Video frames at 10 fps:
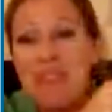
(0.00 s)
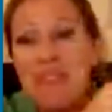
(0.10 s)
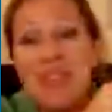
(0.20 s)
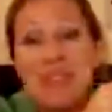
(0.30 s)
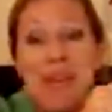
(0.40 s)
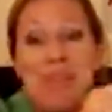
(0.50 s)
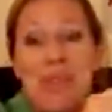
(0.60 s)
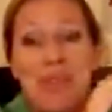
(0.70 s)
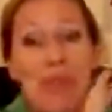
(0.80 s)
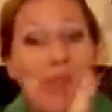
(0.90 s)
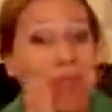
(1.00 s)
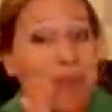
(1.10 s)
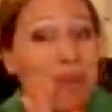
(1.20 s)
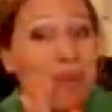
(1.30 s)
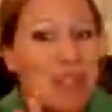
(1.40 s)
The Greenfins members will
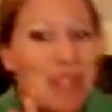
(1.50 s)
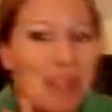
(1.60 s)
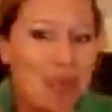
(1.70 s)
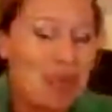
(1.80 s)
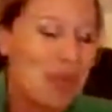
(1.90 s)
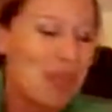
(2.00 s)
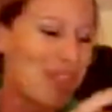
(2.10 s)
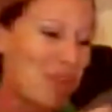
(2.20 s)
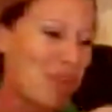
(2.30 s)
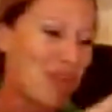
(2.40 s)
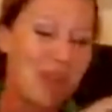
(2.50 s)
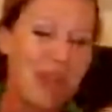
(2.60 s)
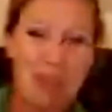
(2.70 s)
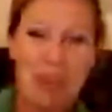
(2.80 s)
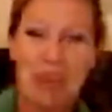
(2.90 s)
lose our membership, sort of thing,
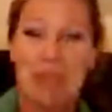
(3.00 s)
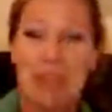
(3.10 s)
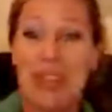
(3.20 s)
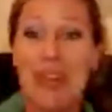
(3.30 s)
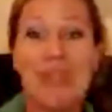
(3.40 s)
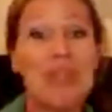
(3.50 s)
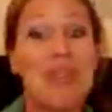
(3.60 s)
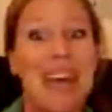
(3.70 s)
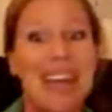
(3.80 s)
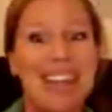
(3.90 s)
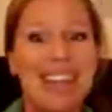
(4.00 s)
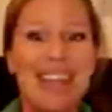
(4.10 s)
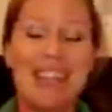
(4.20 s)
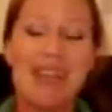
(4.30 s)
but don't do that.